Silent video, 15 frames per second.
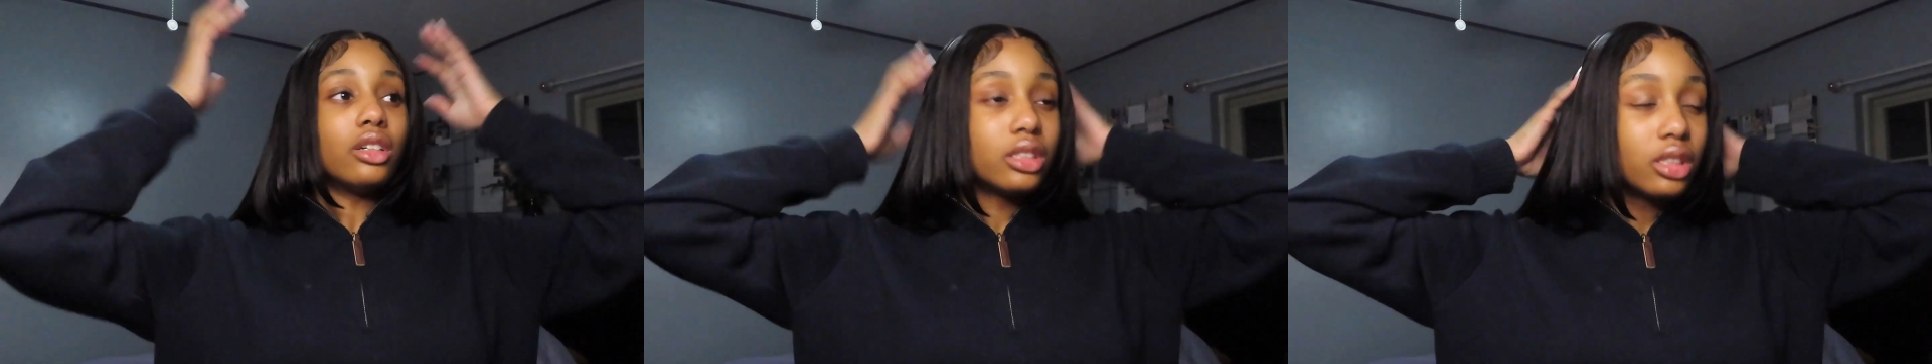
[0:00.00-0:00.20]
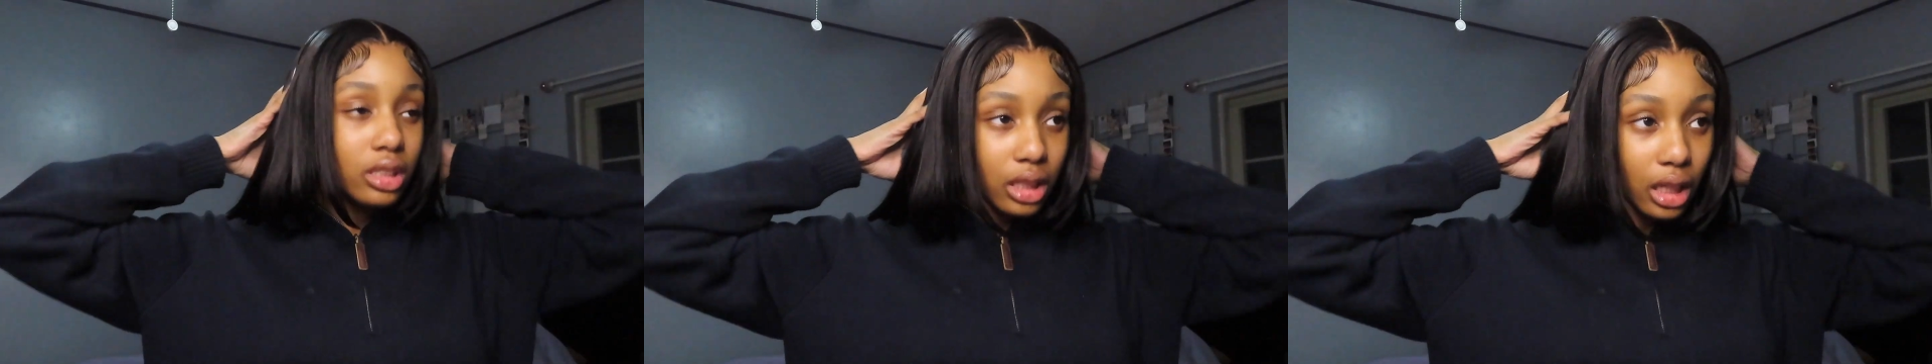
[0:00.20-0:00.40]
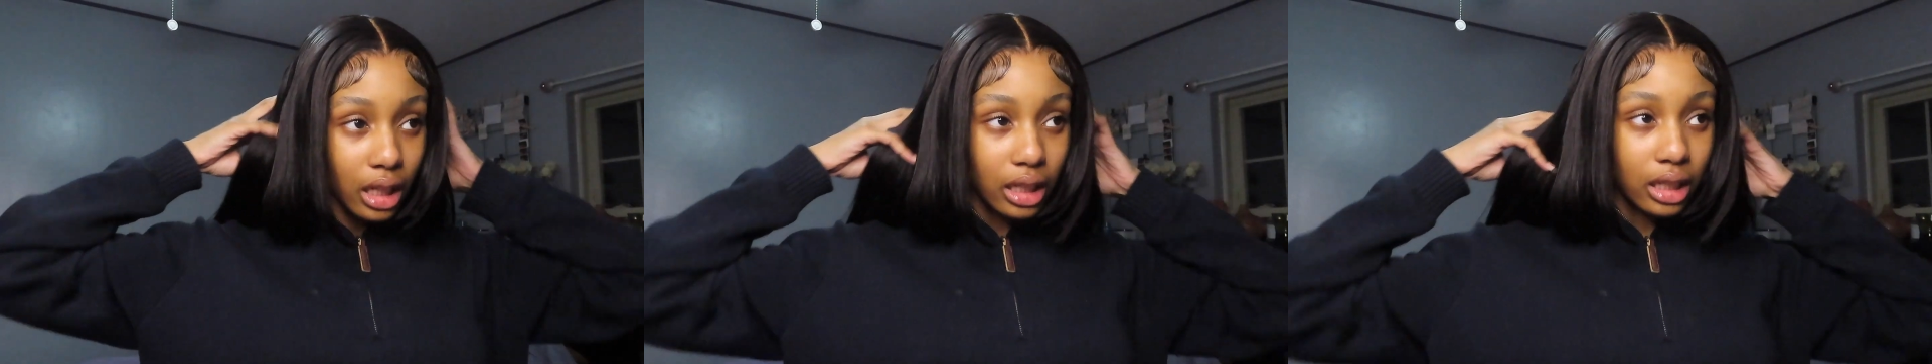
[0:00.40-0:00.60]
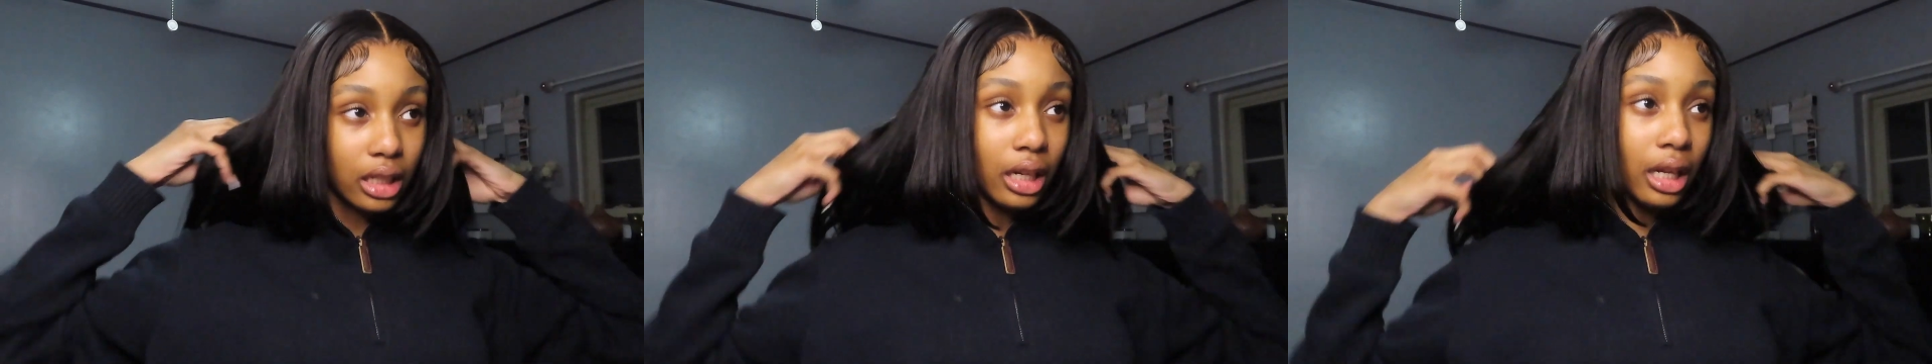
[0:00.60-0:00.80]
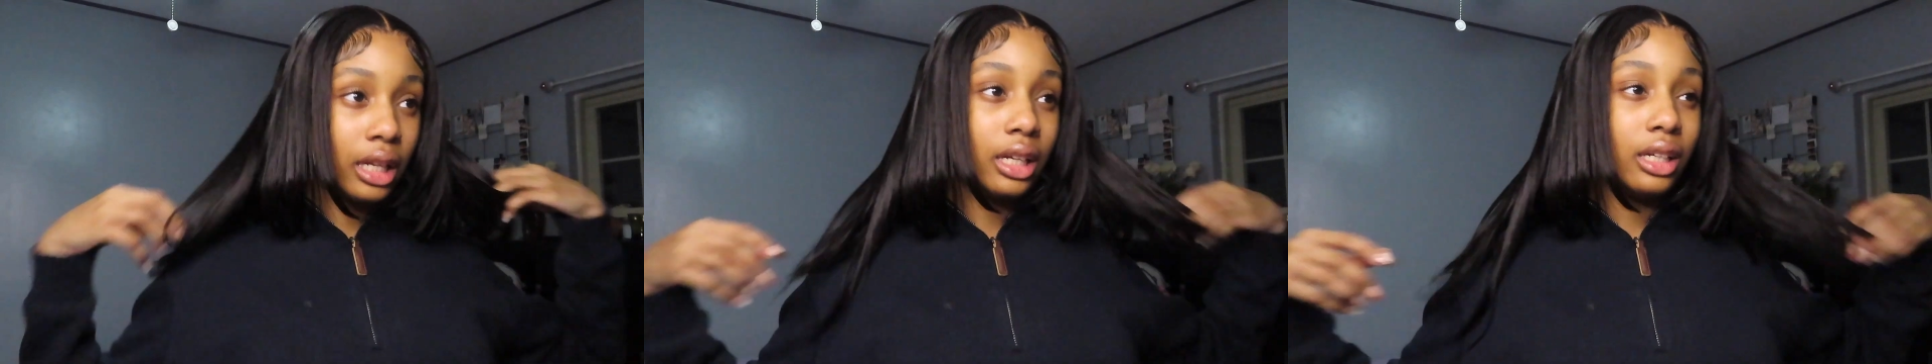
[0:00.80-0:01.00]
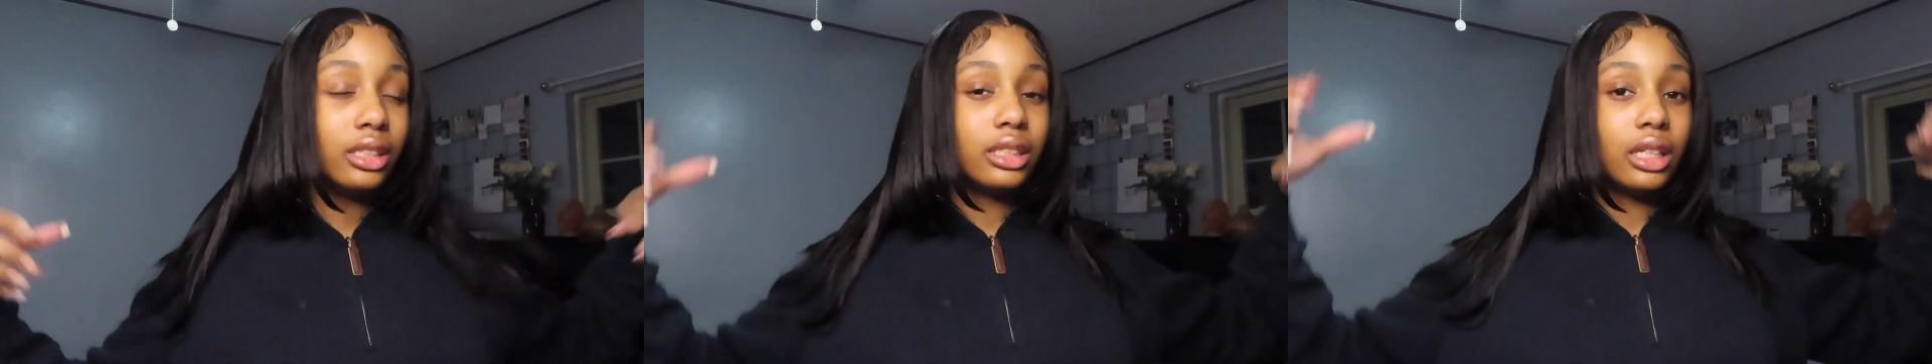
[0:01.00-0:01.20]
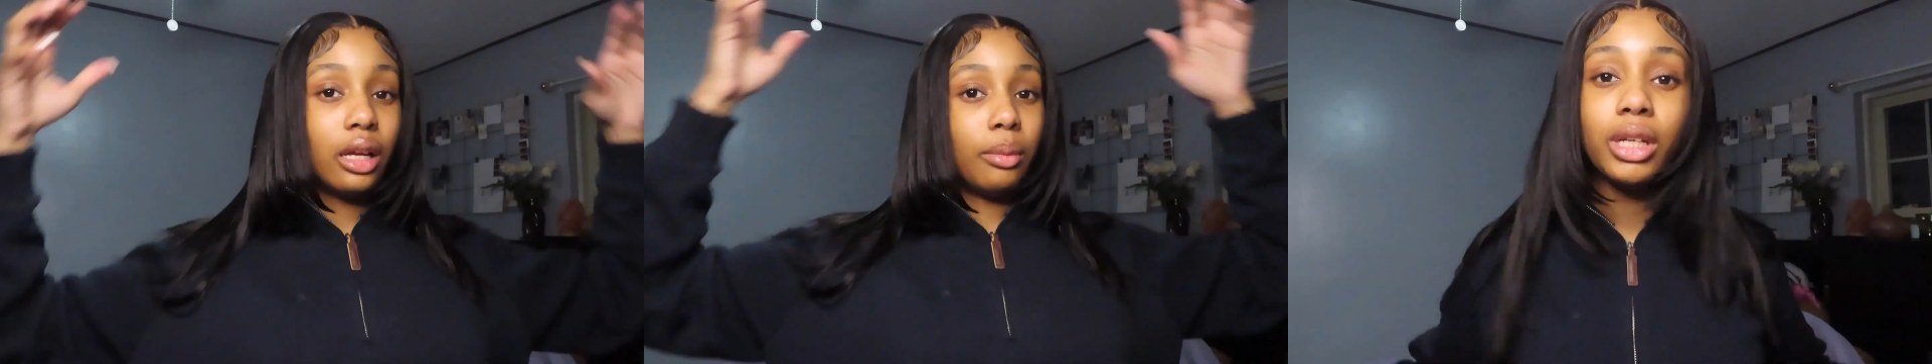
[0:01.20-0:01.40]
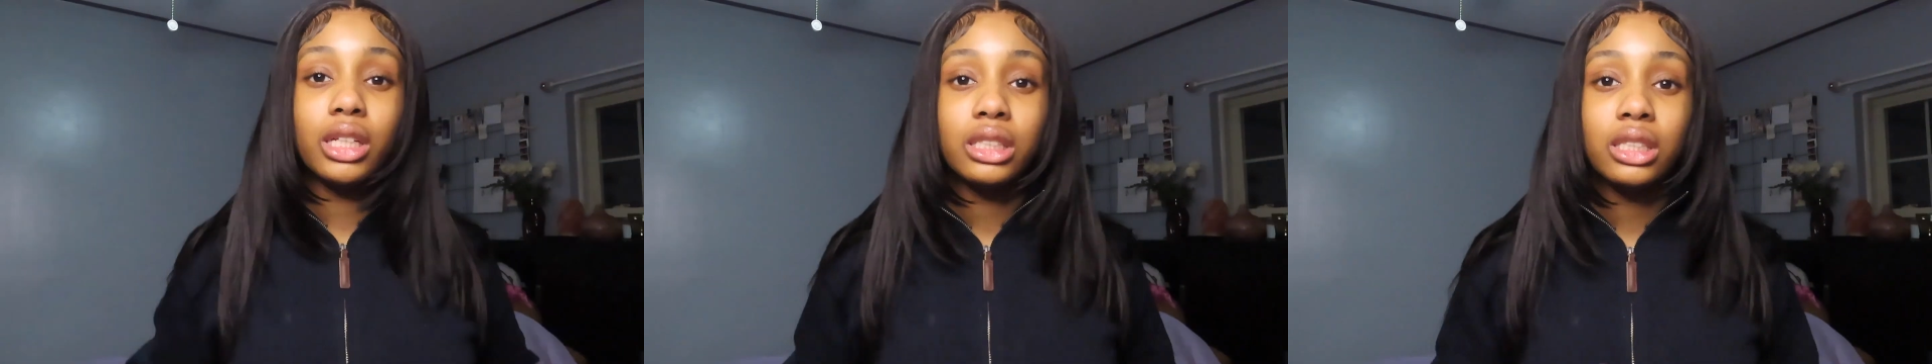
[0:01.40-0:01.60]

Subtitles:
I also said like a 9 out of 10 because